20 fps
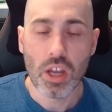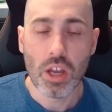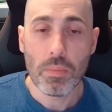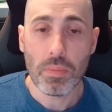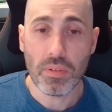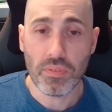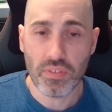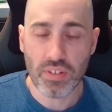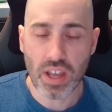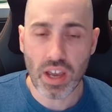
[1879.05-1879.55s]

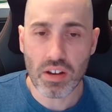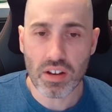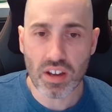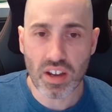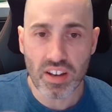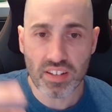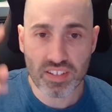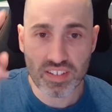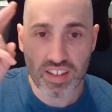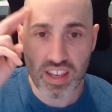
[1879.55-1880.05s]
But for now,
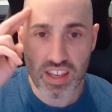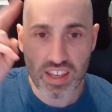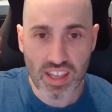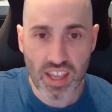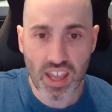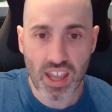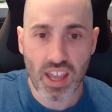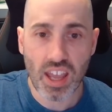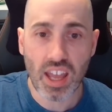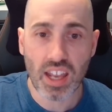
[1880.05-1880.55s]
guys, take
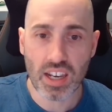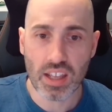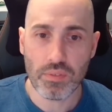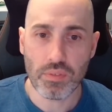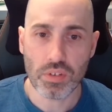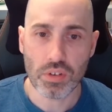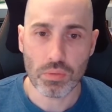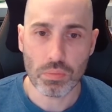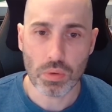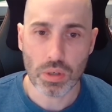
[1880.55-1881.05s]
care and have
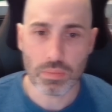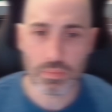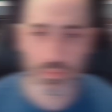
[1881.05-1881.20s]
a good one.